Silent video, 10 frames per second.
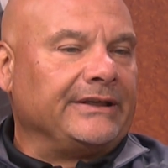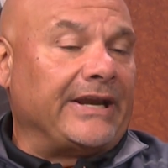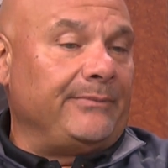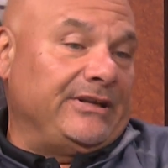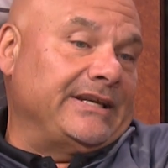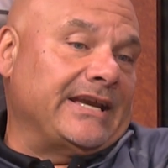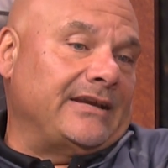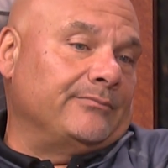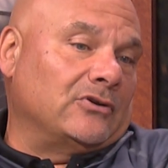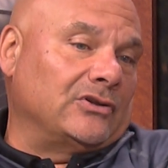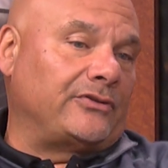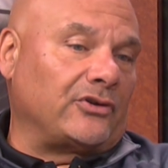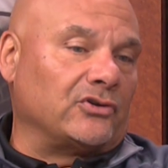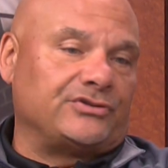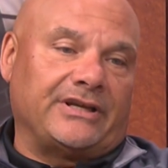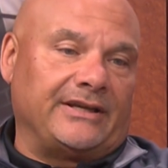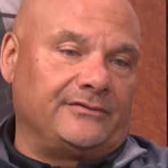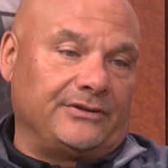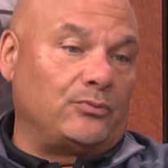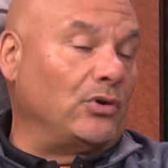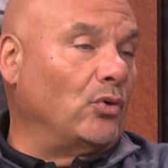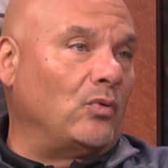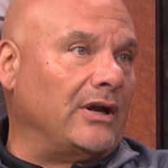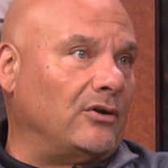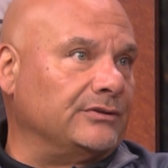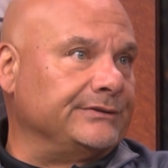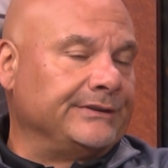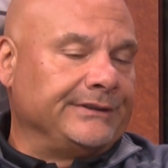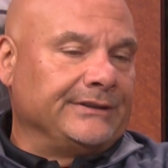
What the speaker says: Came in the game on Thursday and did real well, and